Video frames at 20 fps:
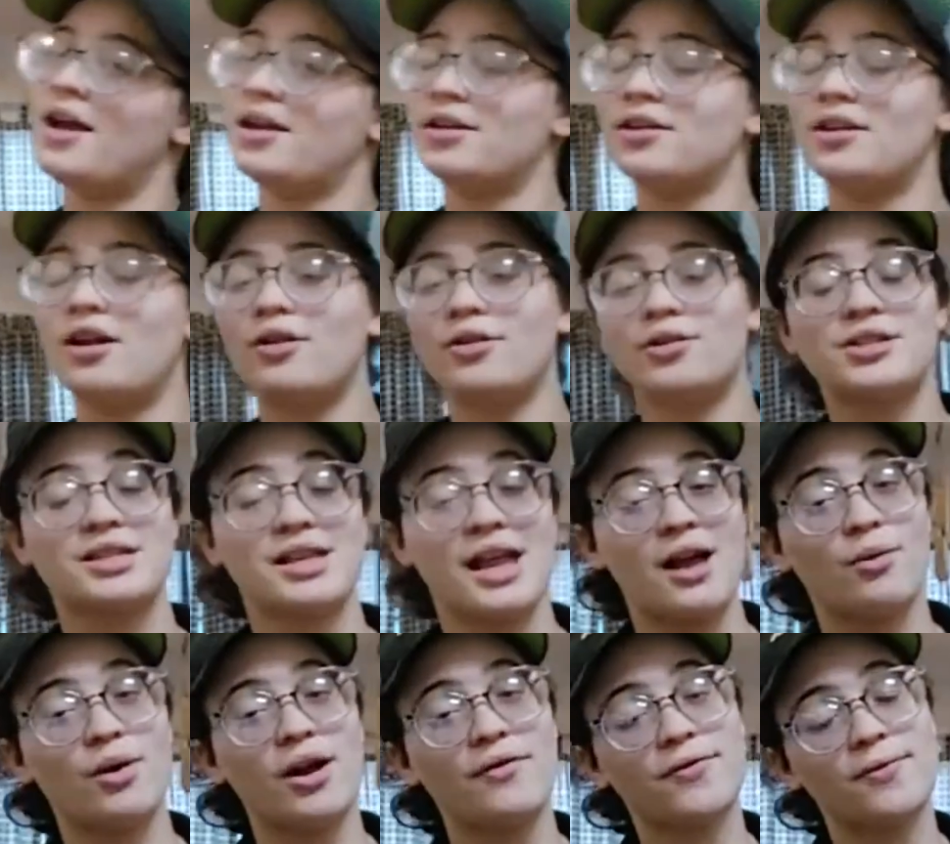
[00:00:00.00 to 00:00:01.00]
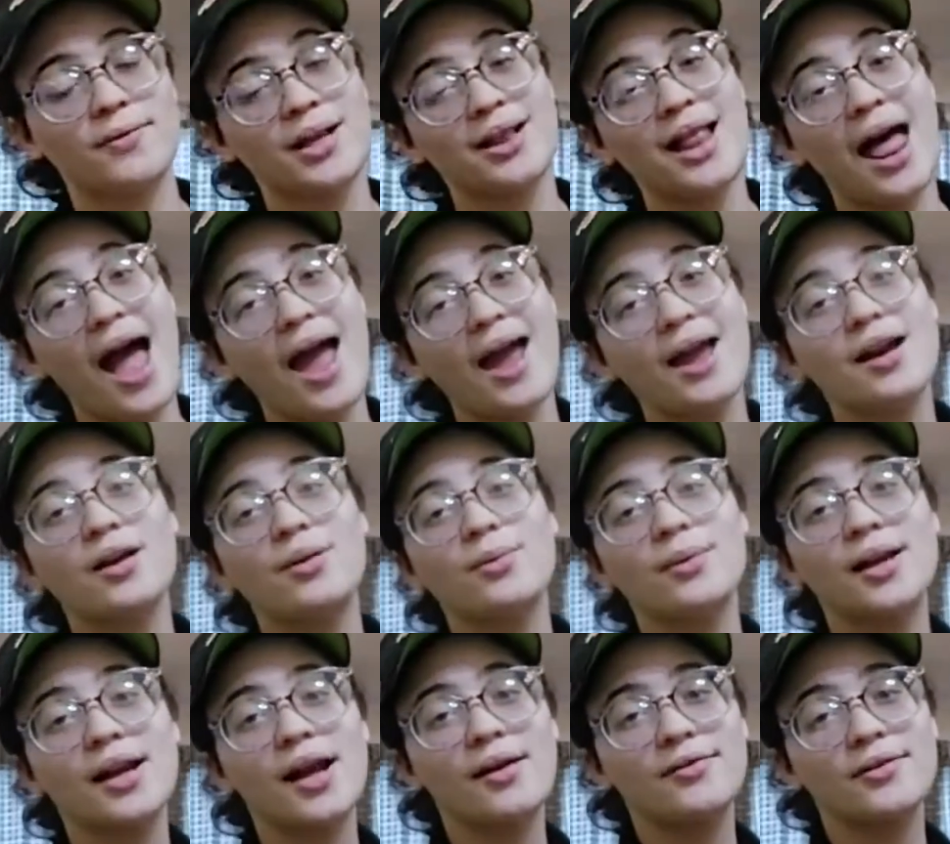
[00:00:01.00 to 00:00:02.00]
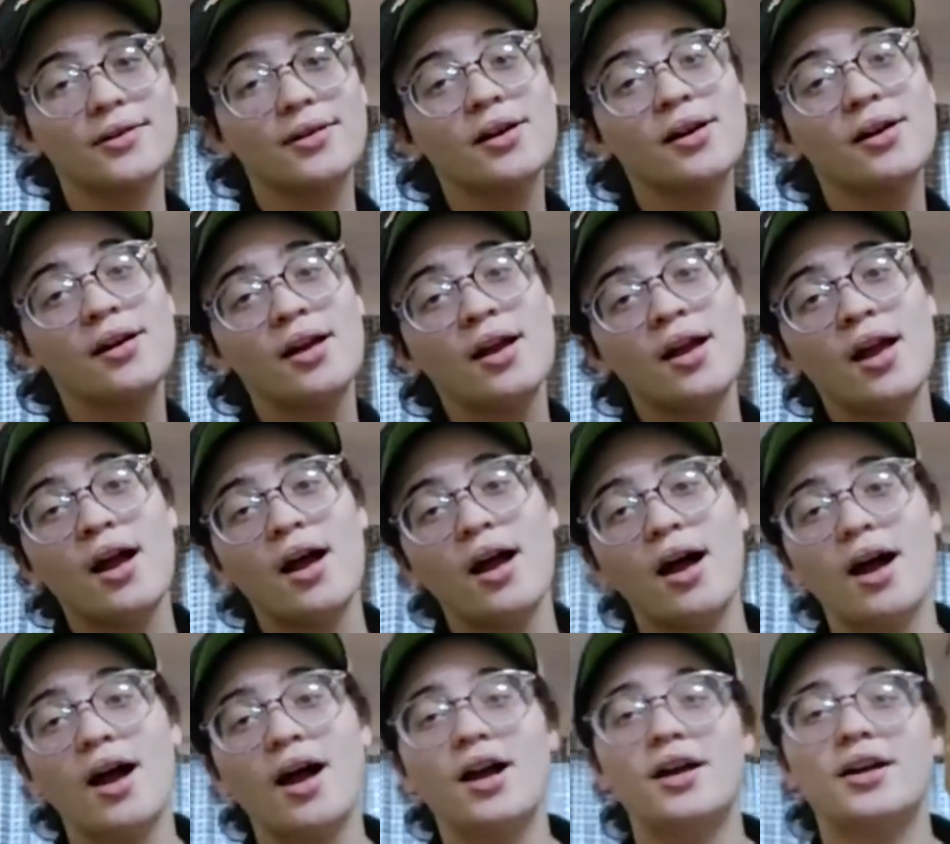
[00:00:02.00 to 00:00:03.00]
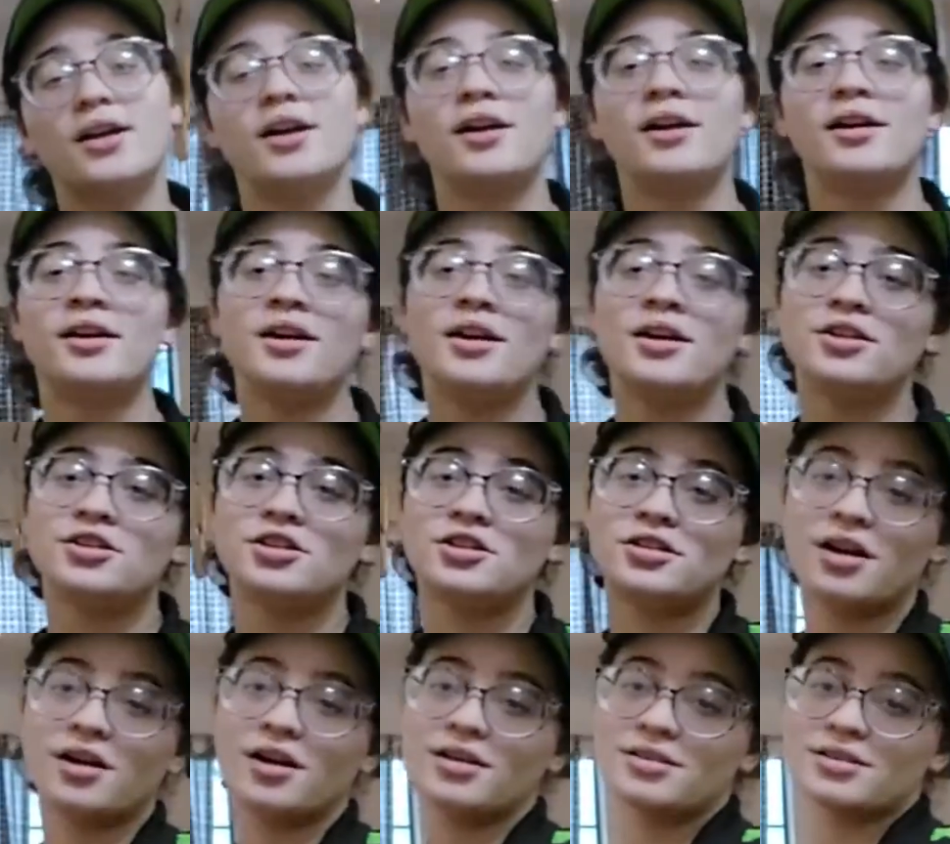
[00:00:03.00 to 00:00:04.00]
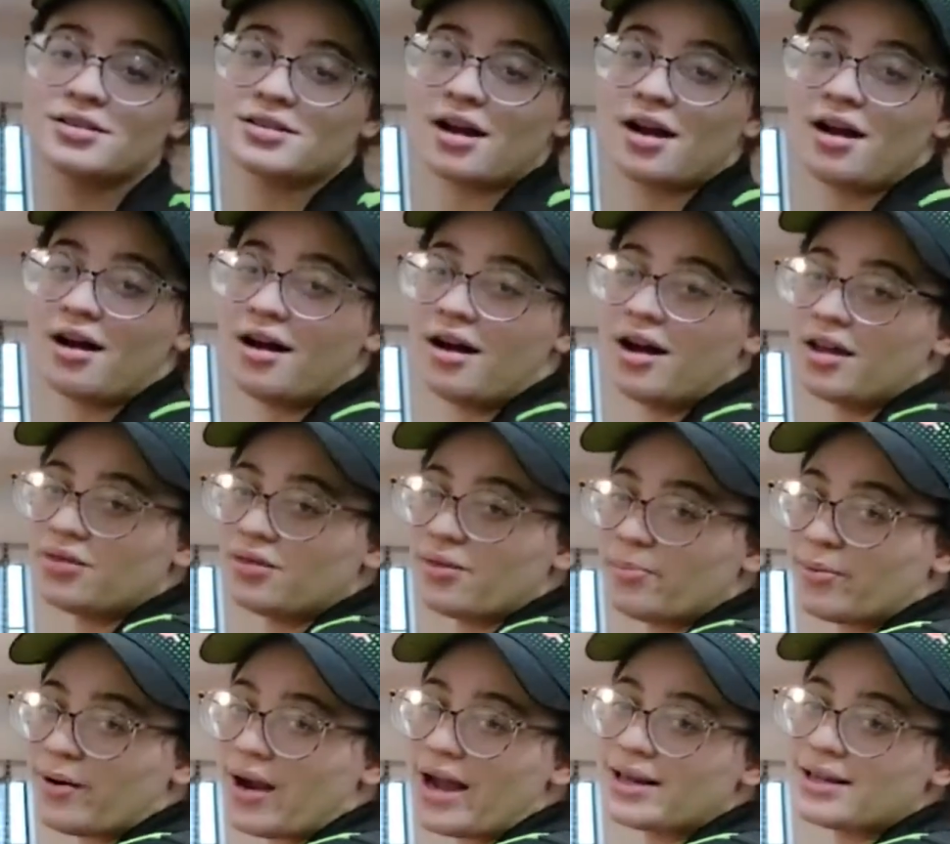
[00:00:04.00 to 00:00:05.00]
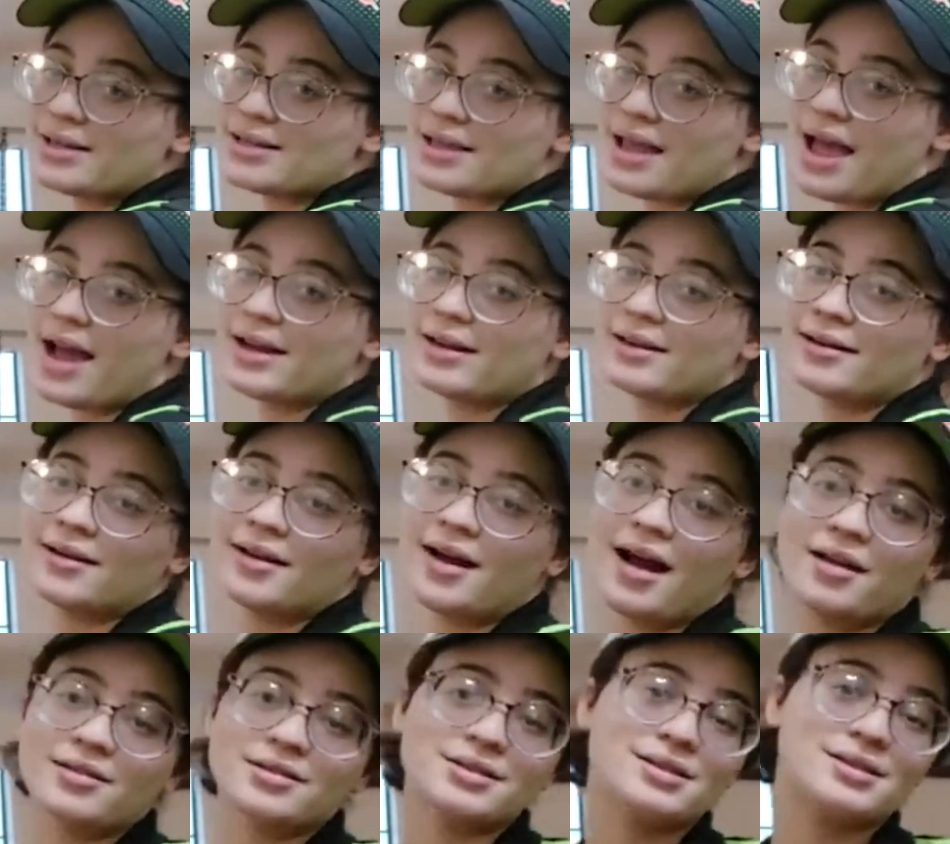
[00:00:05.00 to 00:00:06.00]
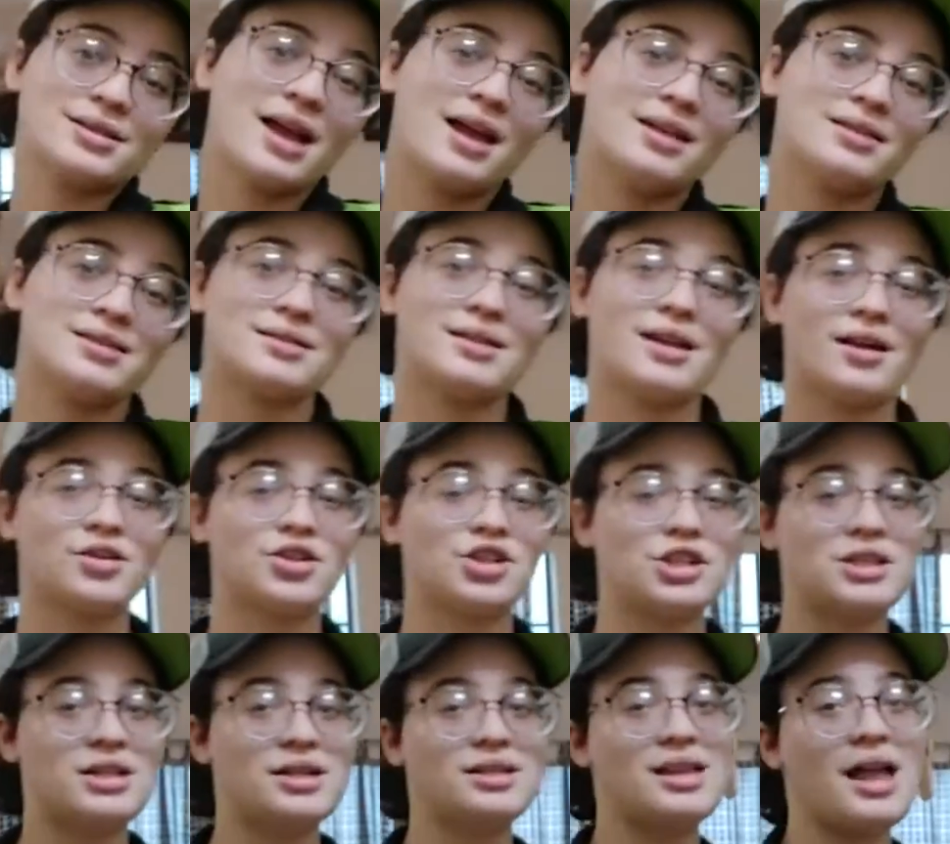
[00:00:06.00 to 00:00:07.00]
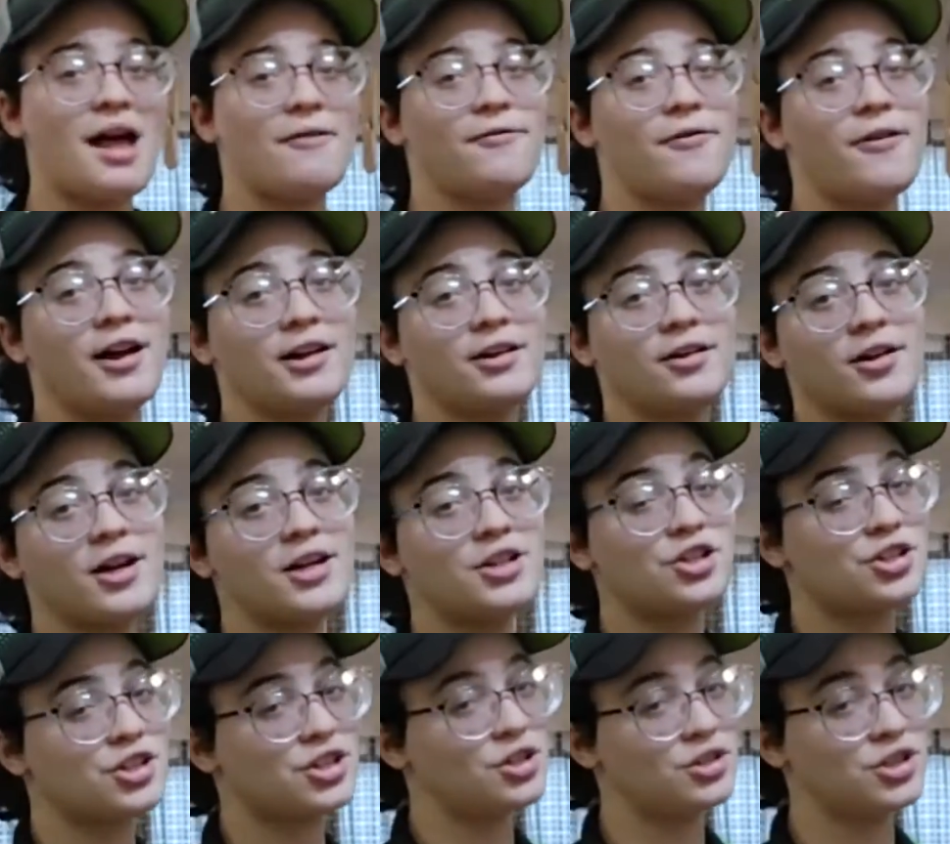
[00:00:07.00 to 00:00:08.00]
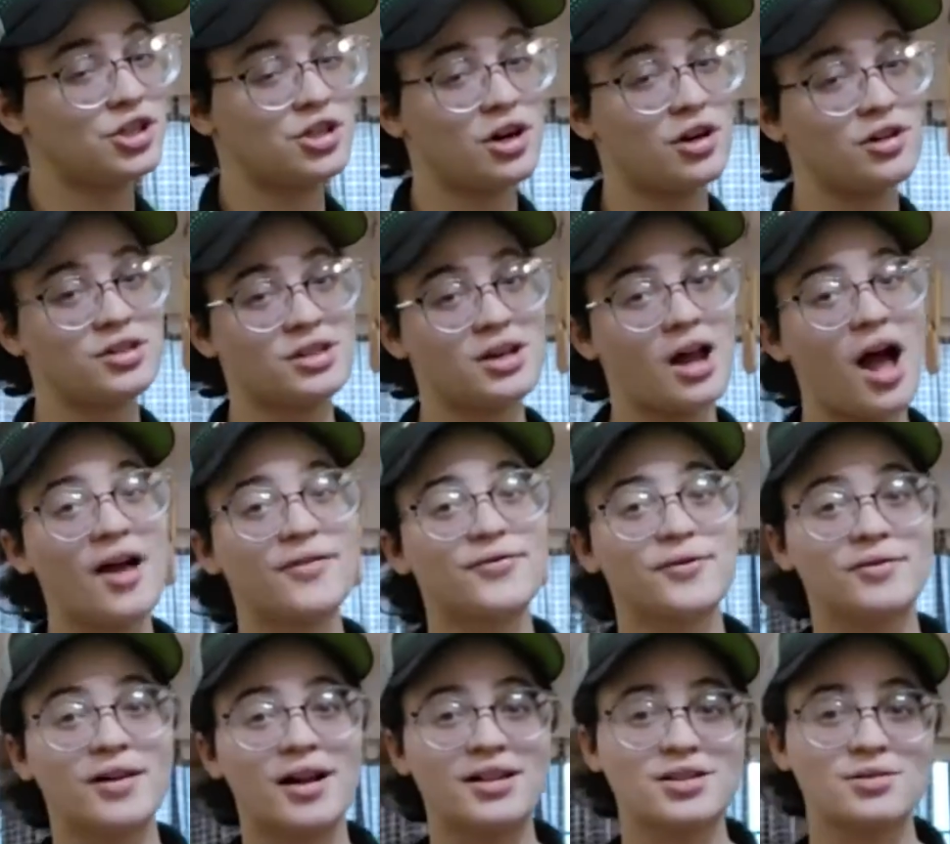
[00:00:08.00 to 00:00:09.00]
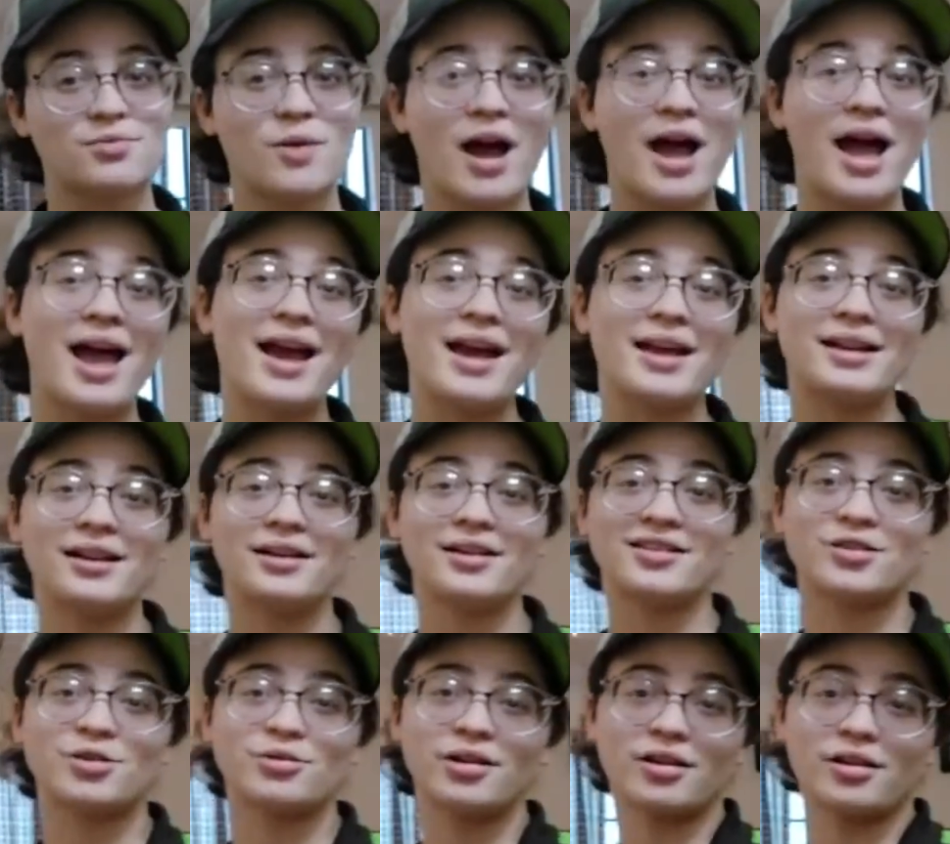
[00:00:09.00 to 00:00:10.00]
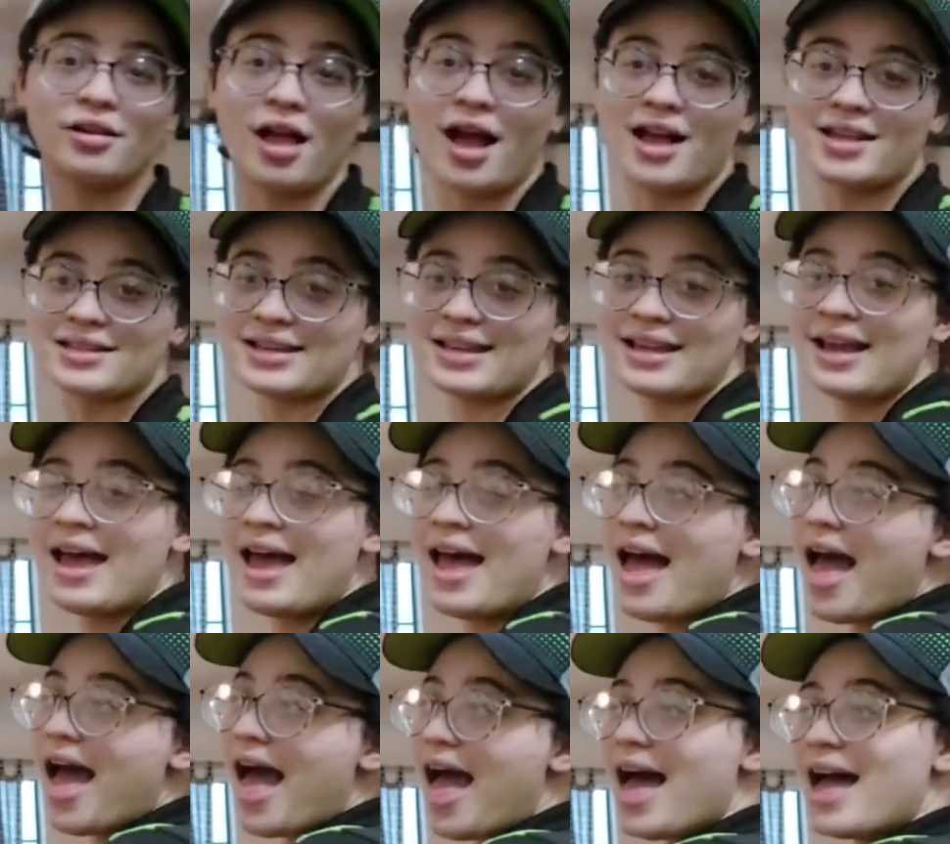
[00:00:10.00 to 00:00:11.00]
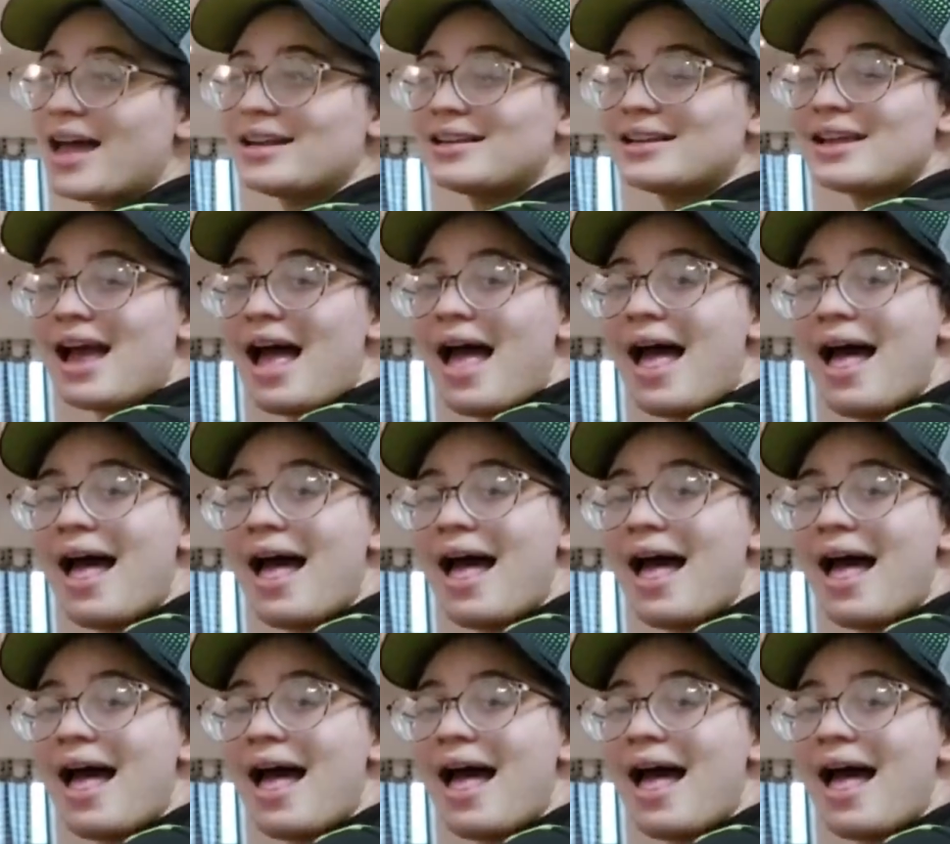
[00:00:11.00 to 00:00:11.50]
you know, stay away from the light or whatever. She turns on the brightest light in her house and stands in there, and she sees that fucking creature. She turns it off and runs away into her closet, and